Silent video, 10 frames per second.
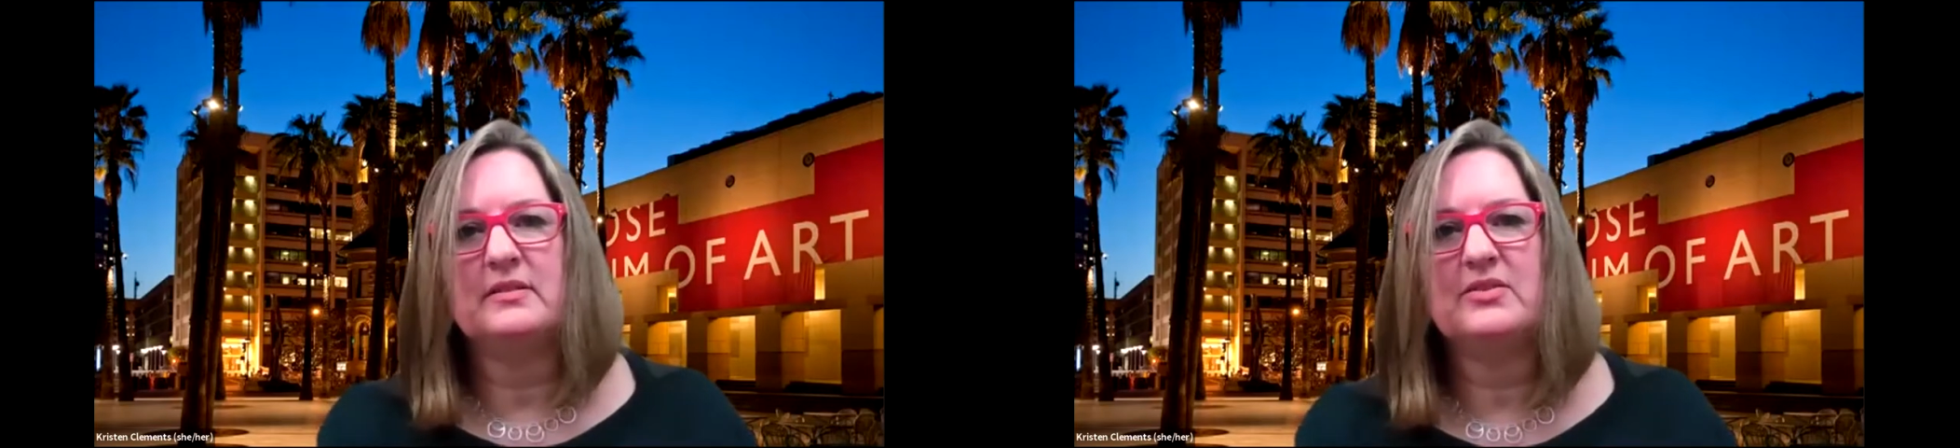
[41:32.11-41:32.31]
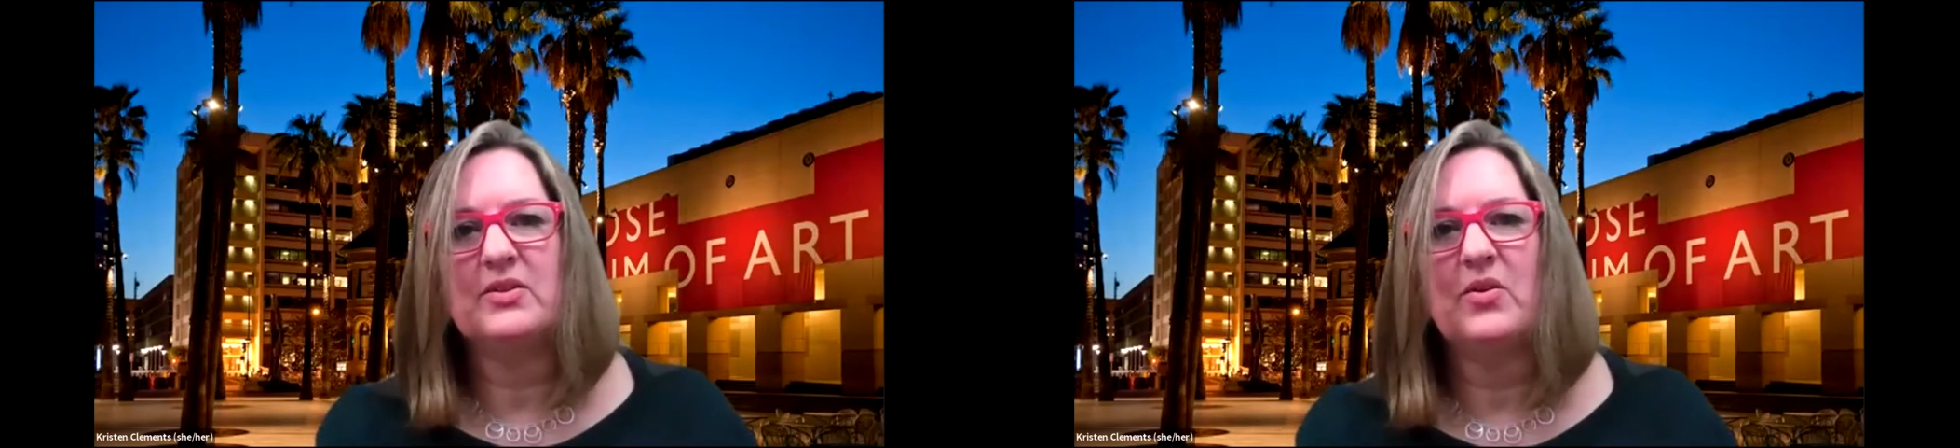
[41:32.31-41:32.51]

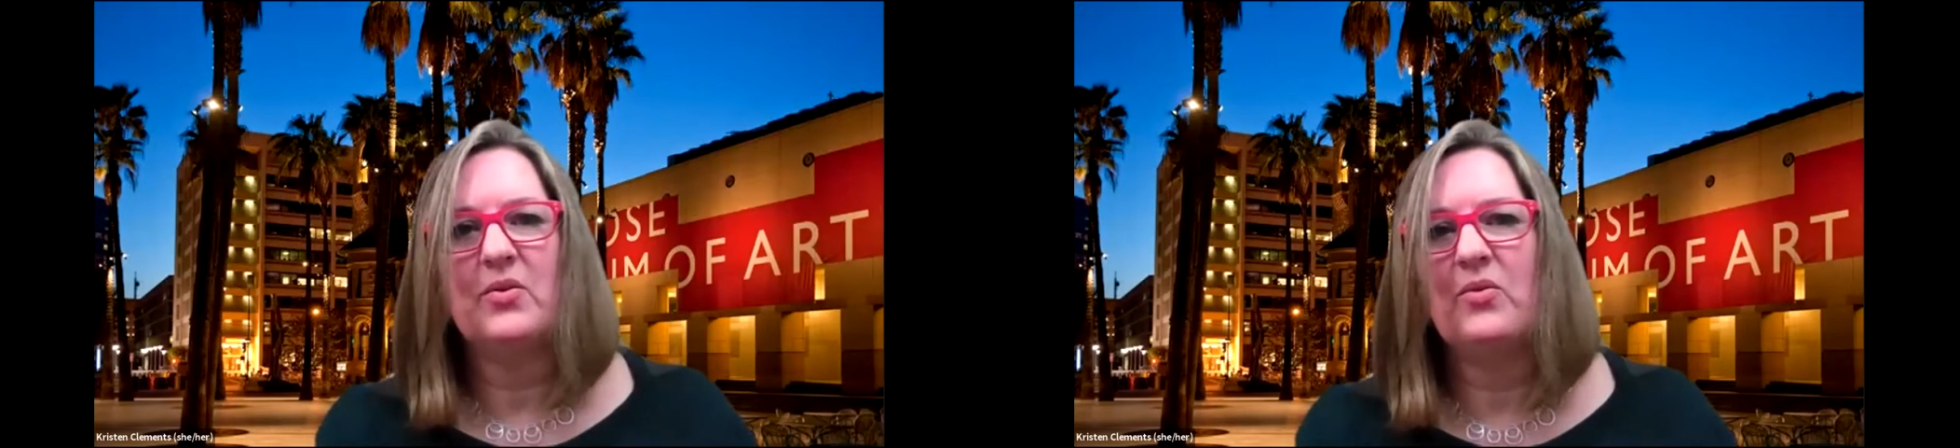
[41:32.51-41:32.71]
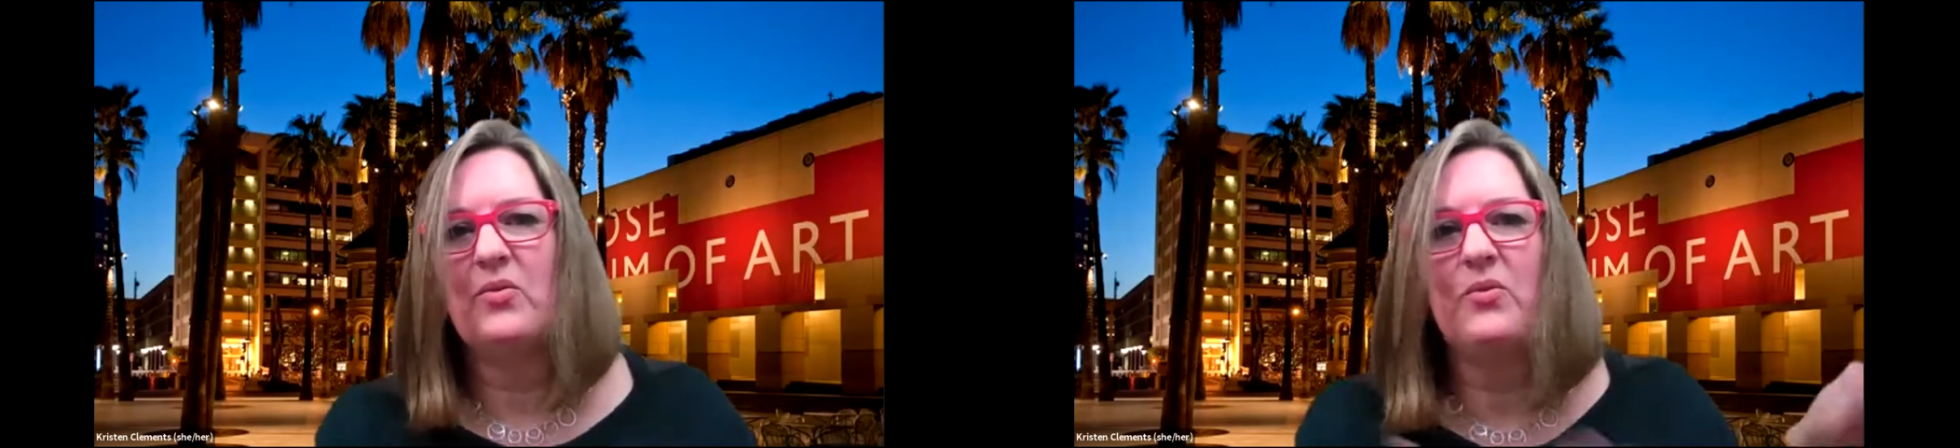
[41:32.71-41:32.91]

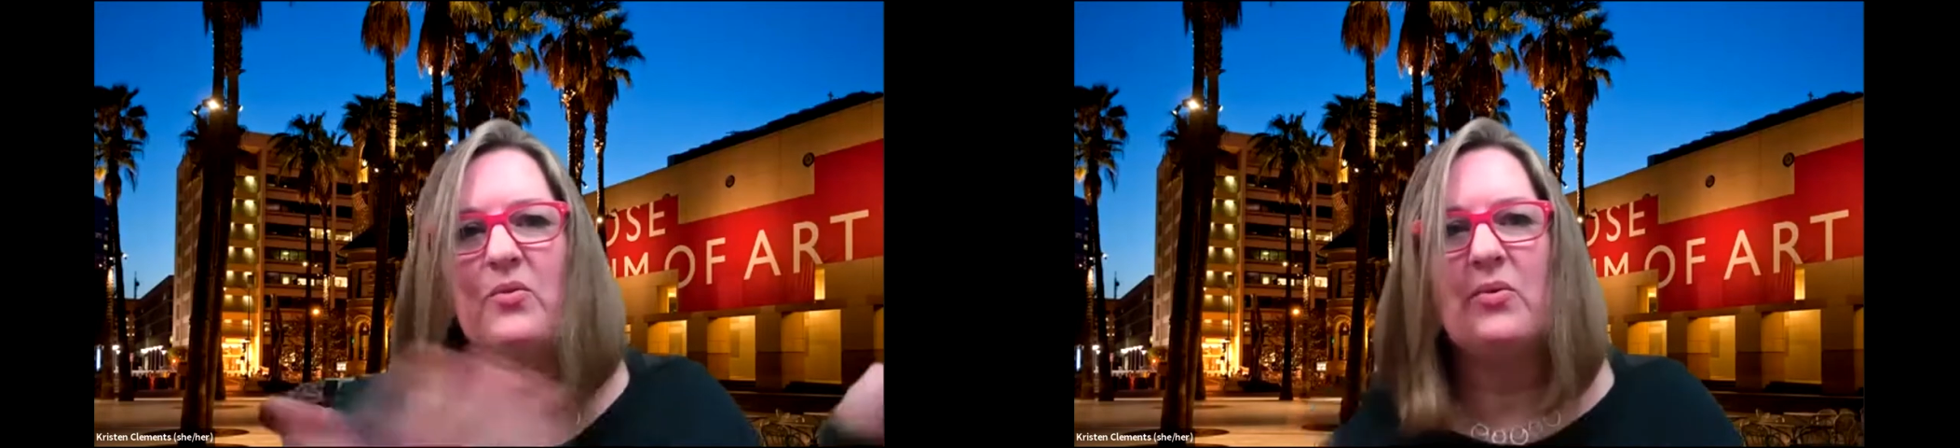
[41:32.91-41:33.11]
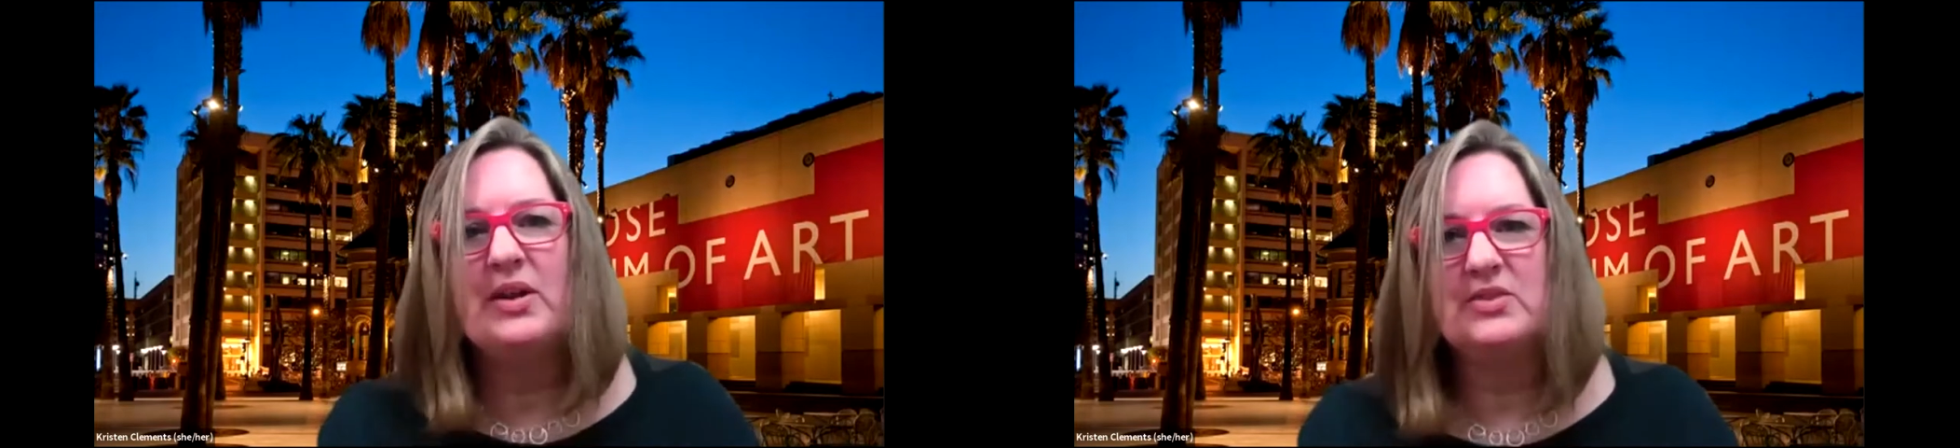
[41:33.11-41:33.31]
So
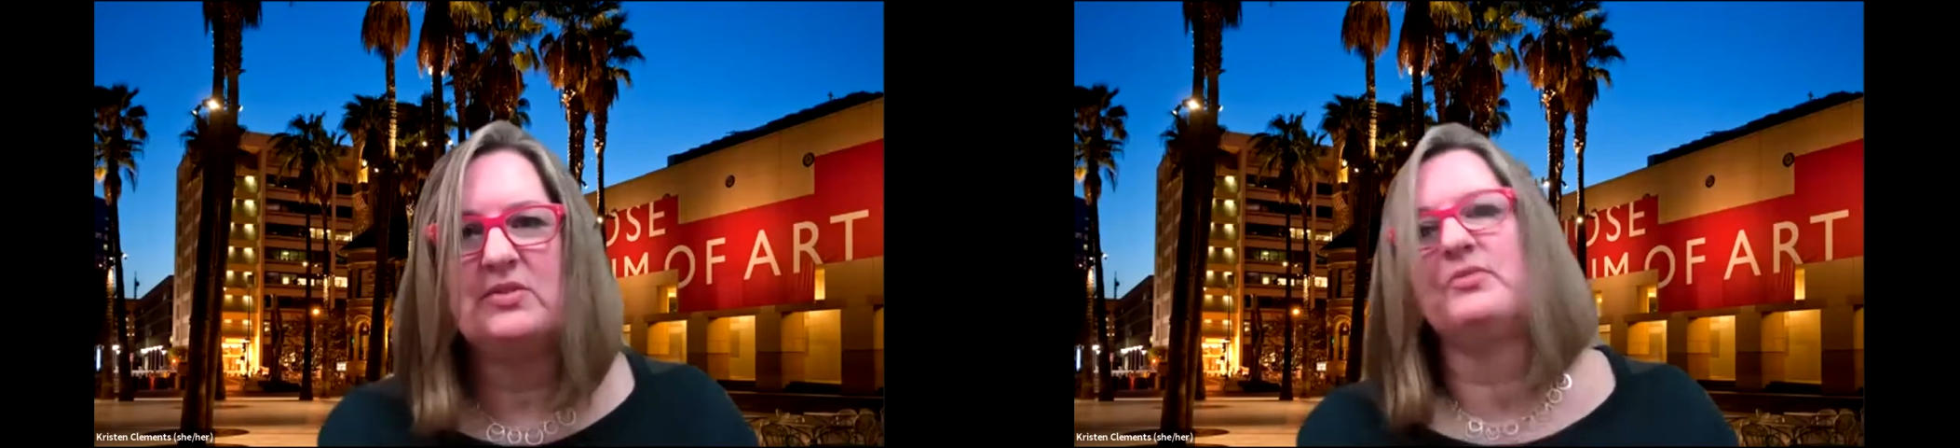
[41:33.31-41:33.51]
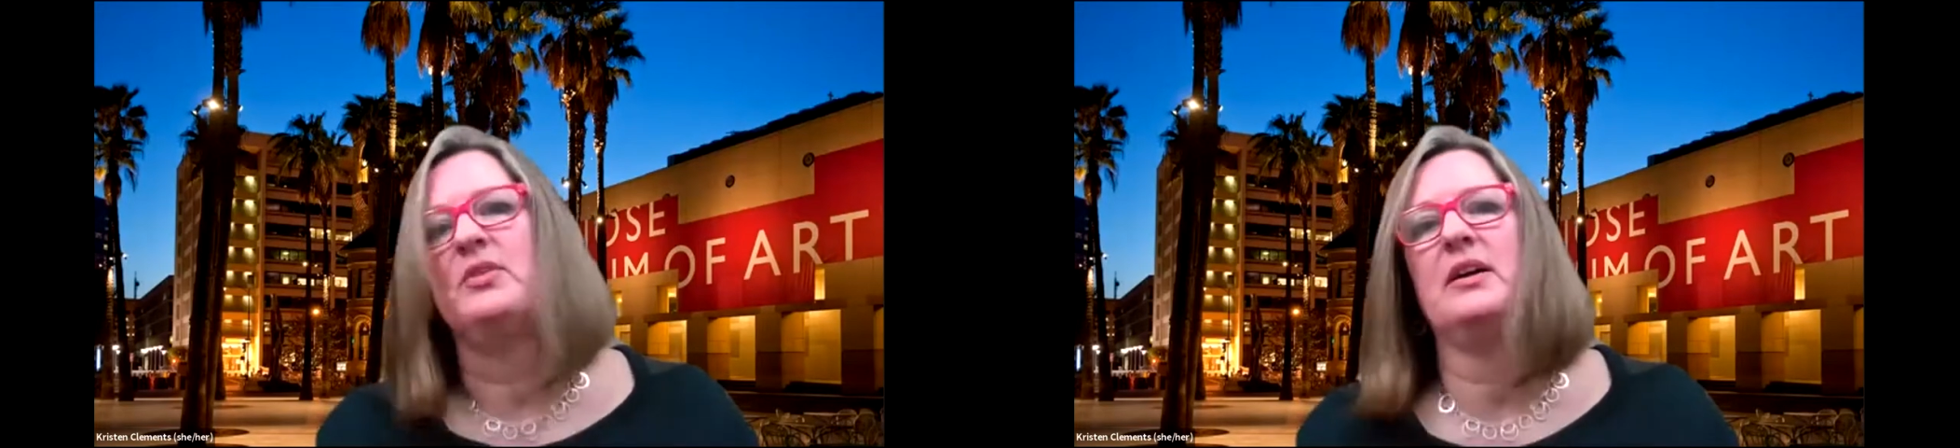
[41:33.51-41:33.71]
what are you
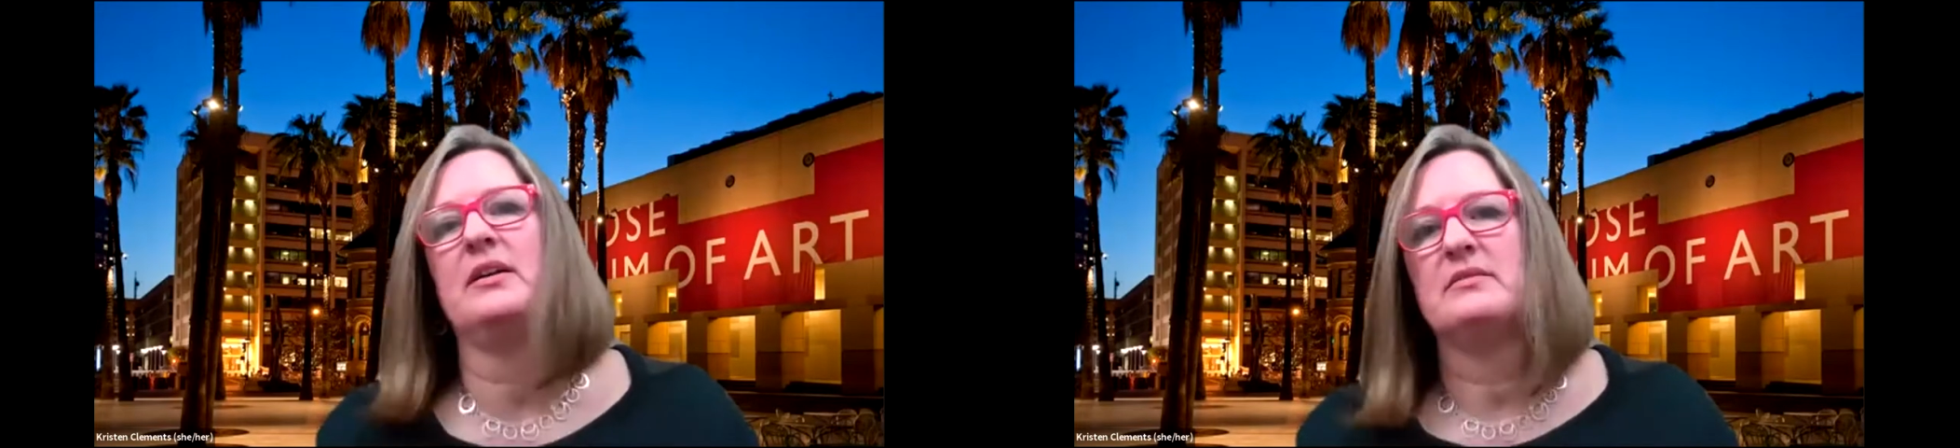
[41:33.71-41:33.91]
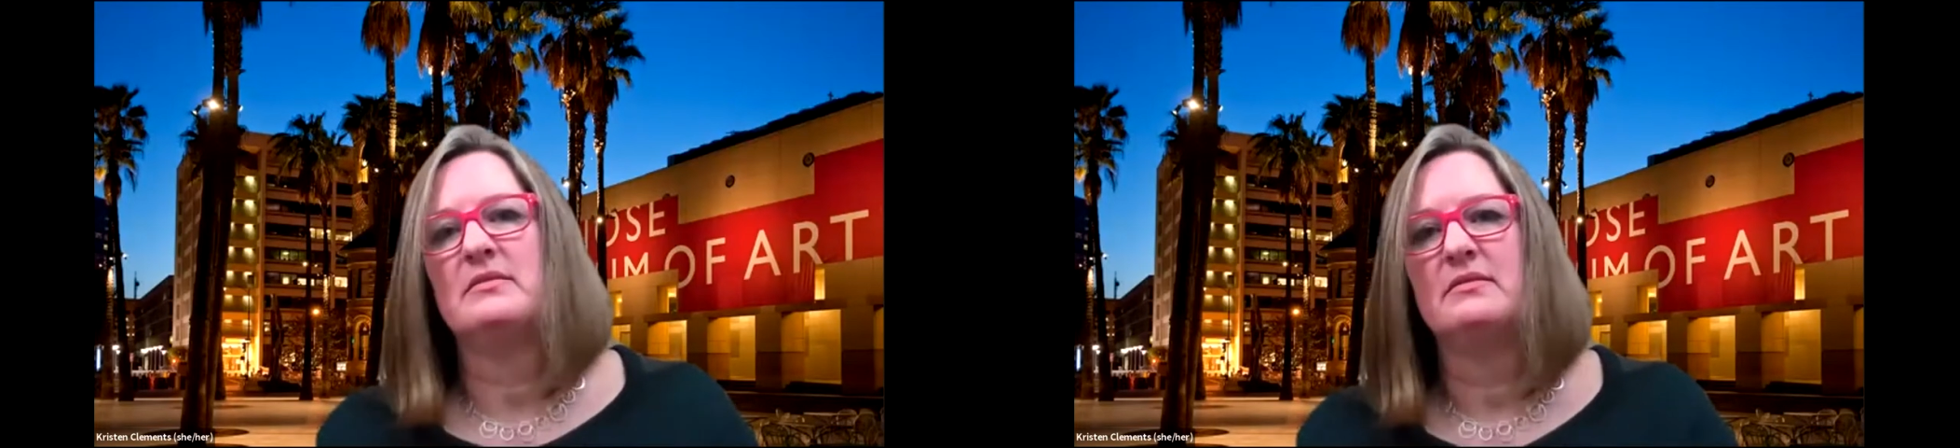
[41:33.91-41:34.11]
doing for us?